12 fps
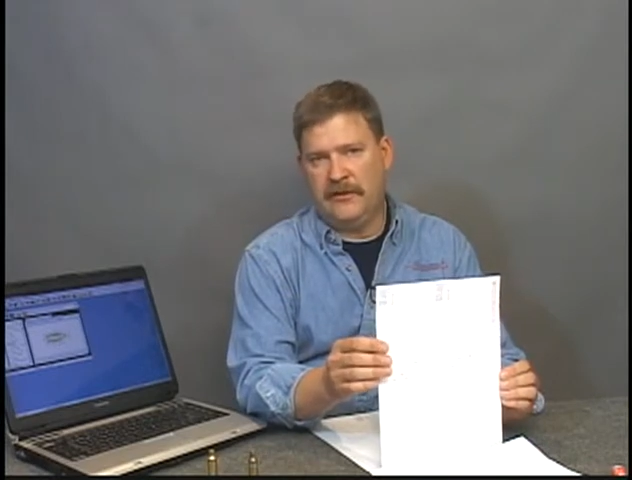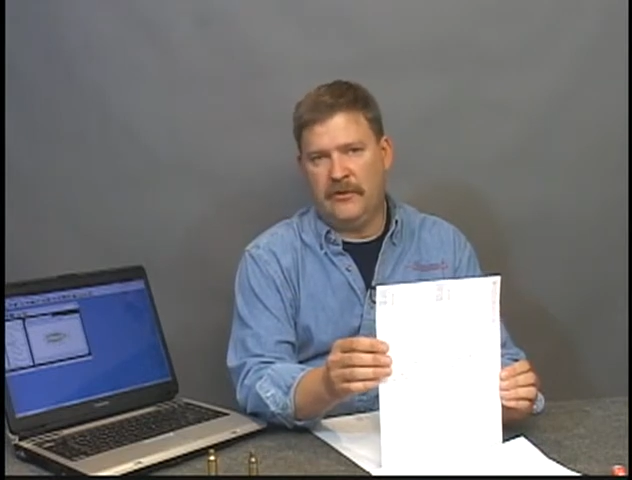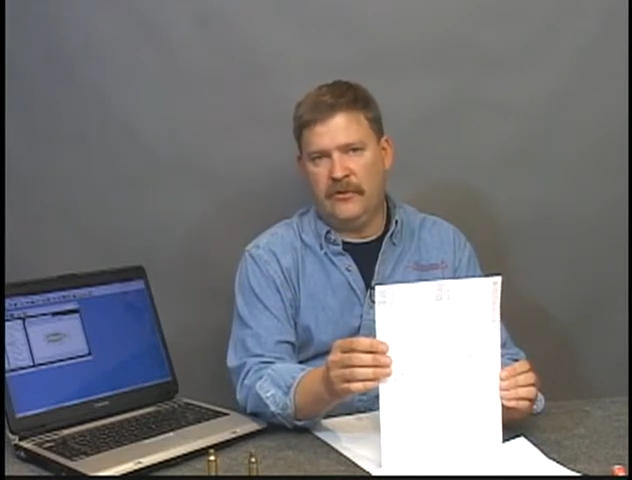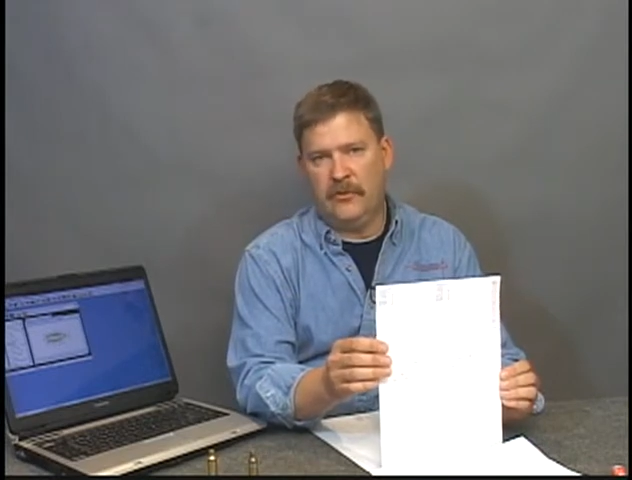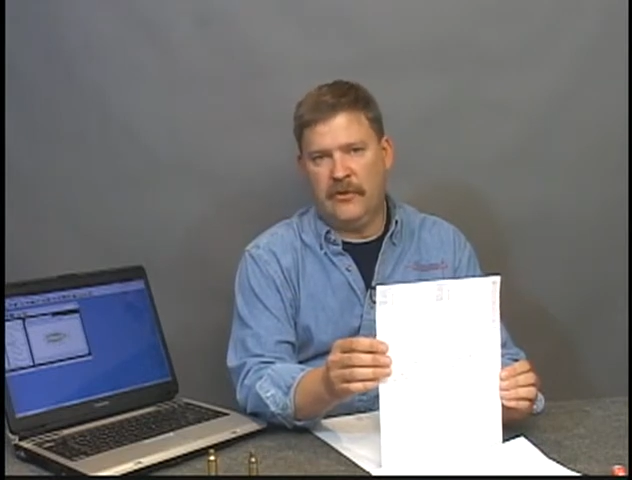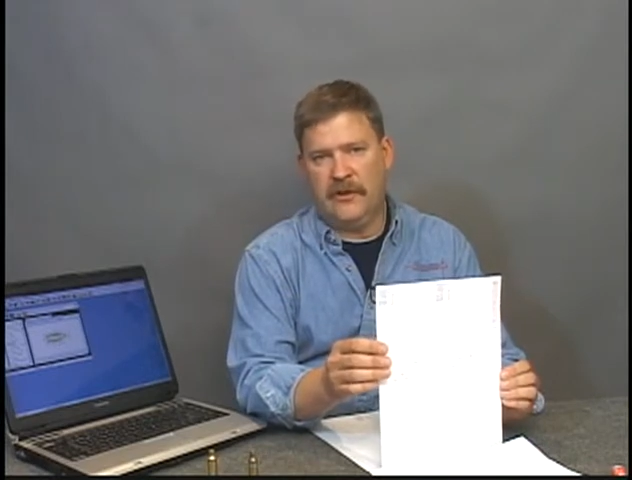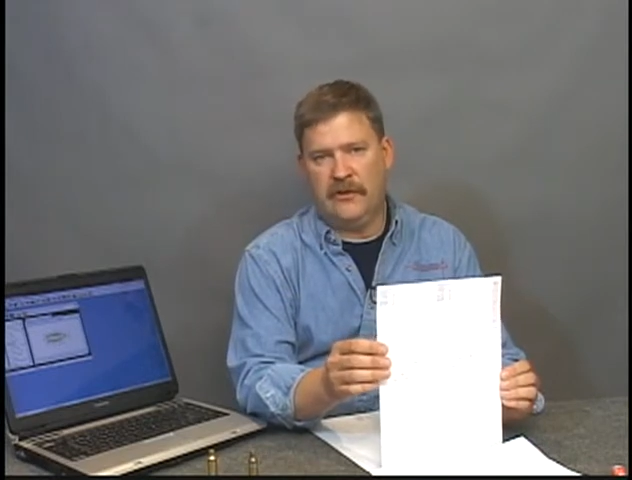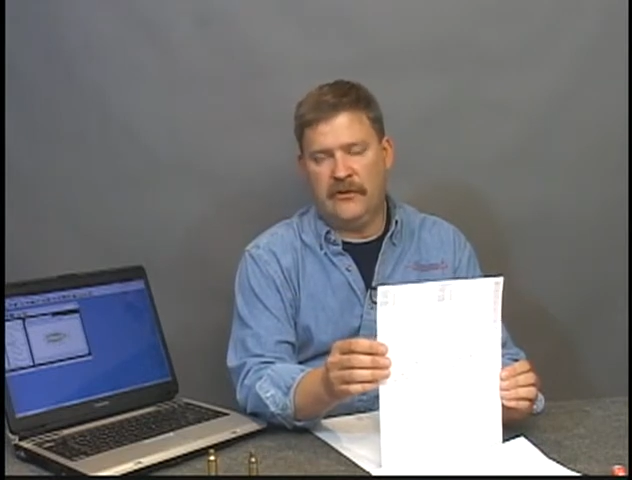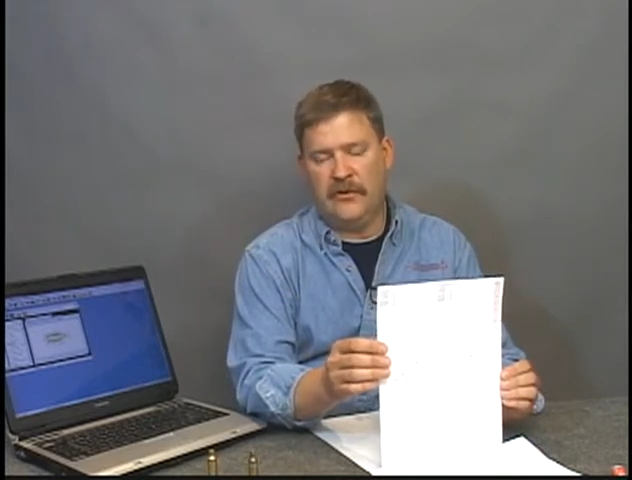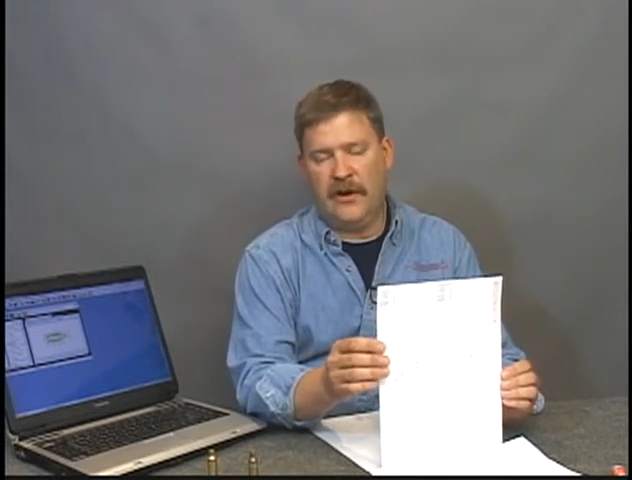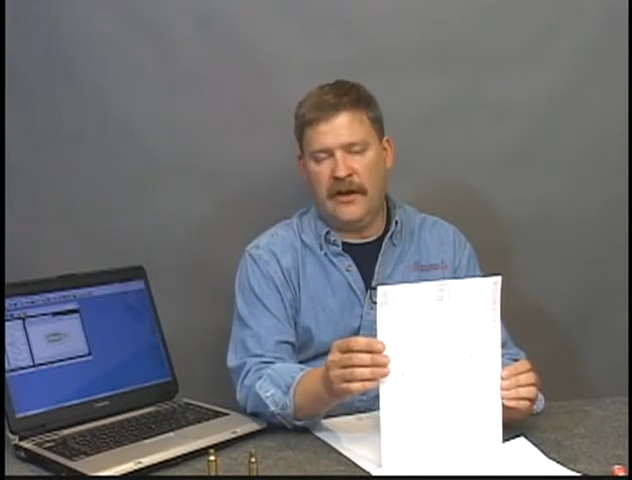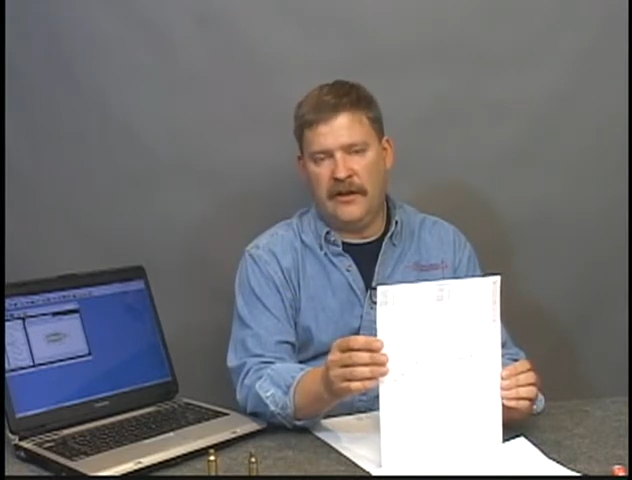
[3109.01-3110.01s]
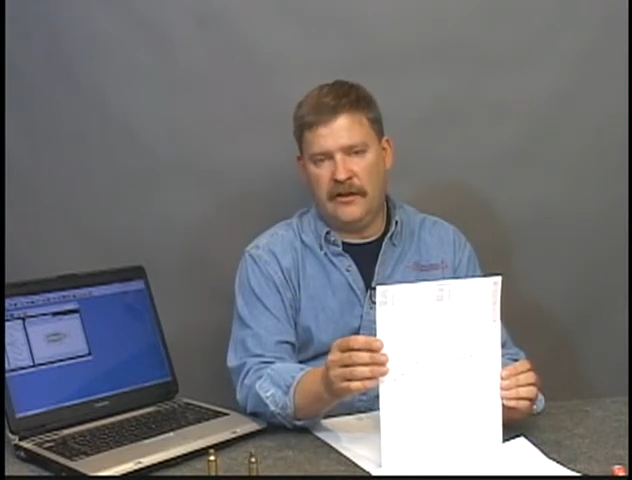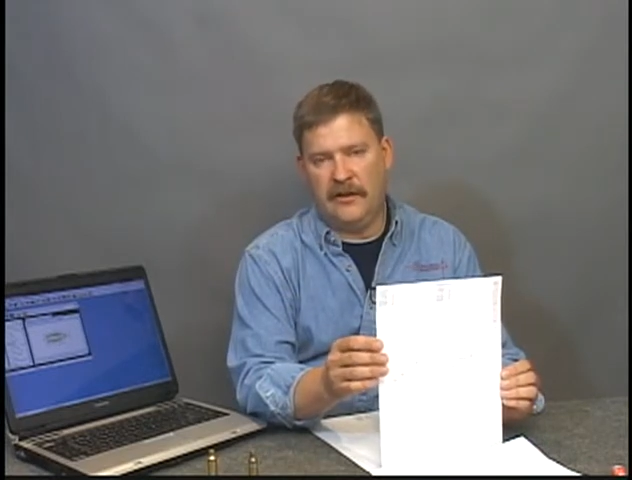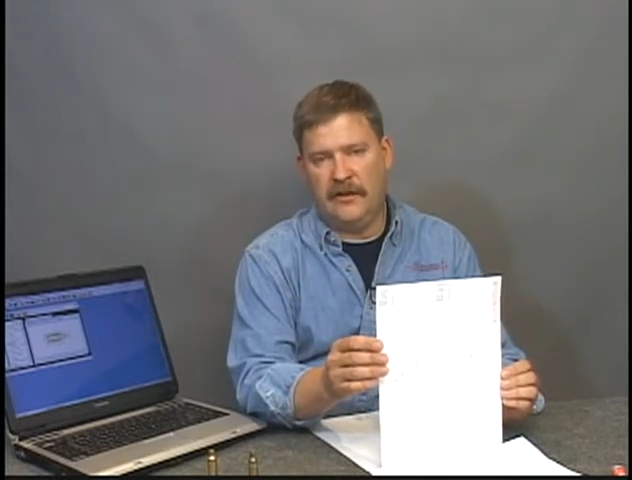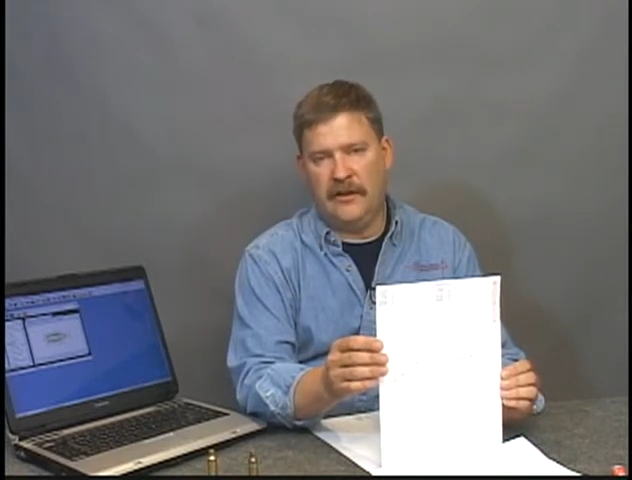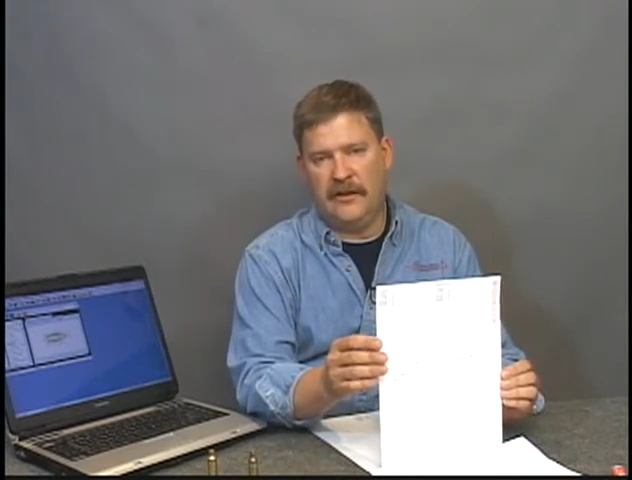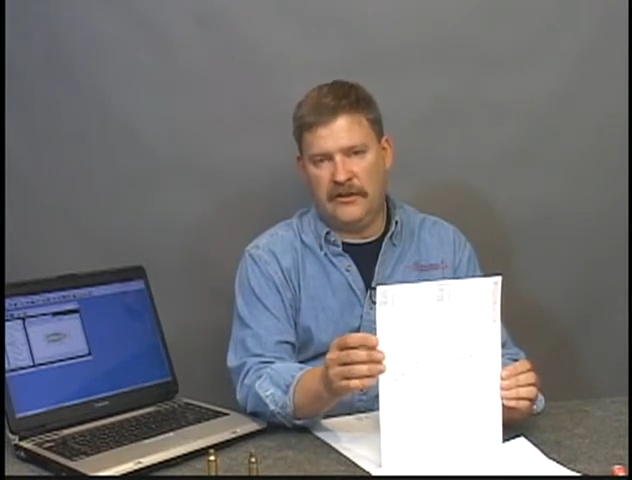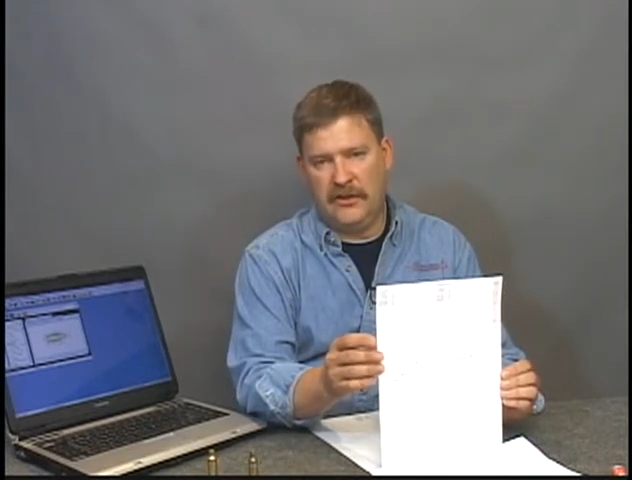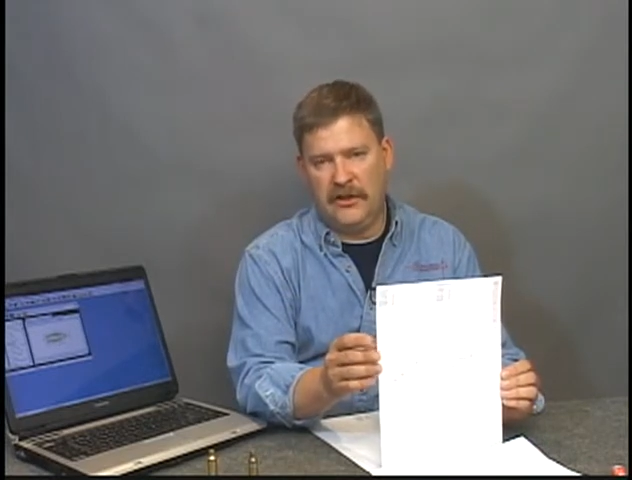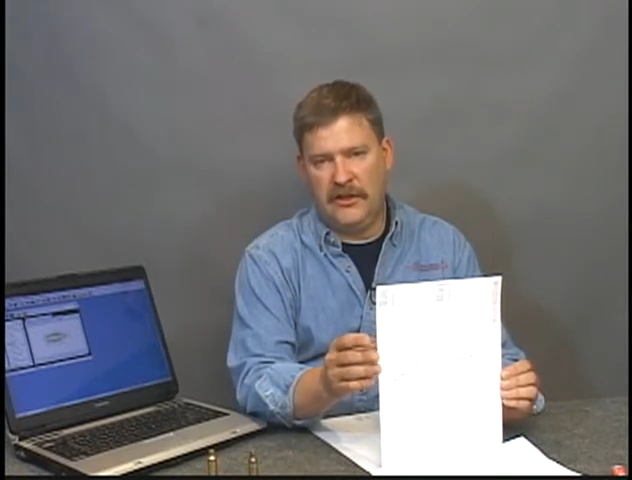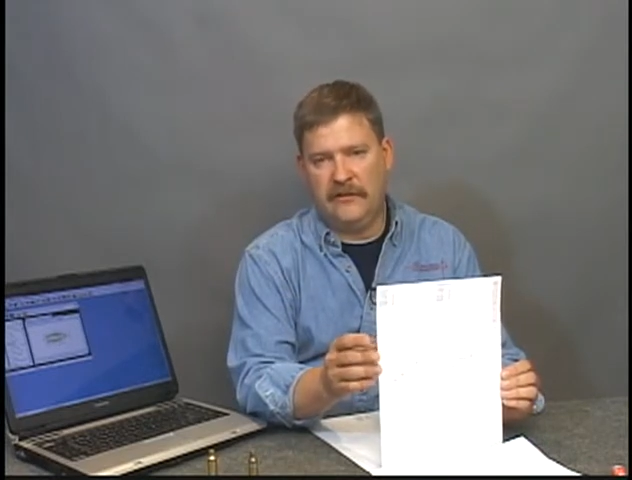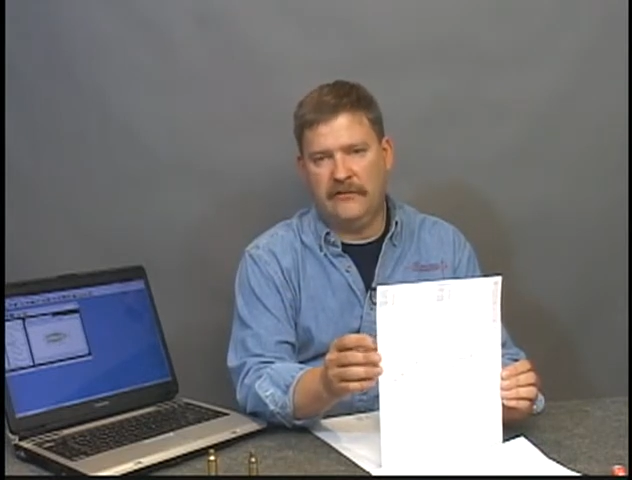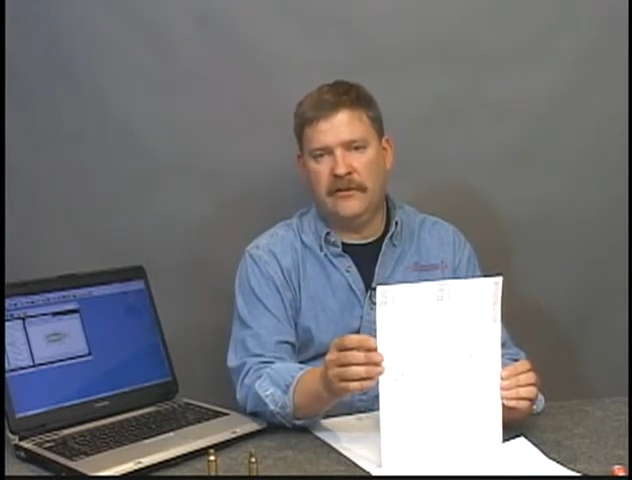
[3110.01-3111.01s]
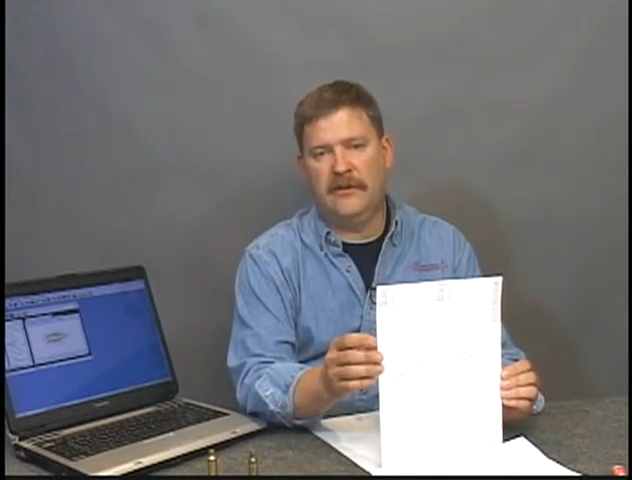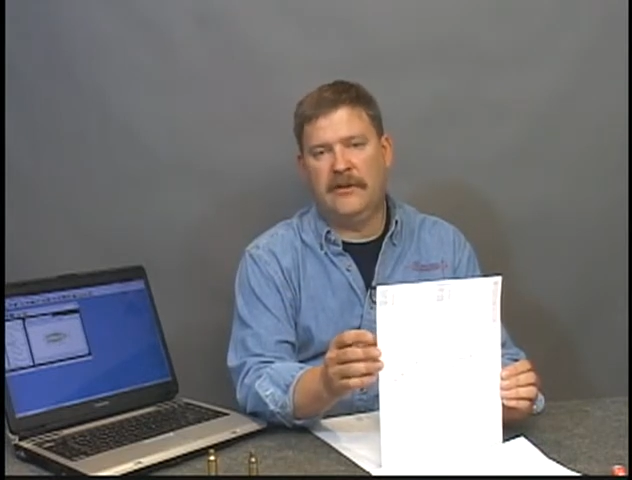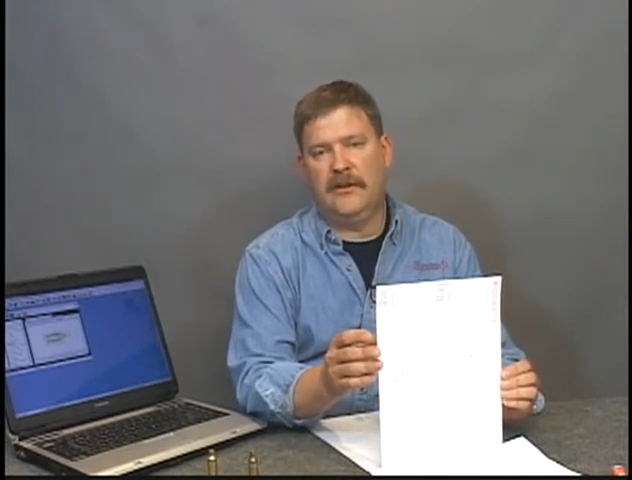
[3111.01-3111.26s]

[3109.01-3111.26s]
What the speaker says: so that we can try and achieve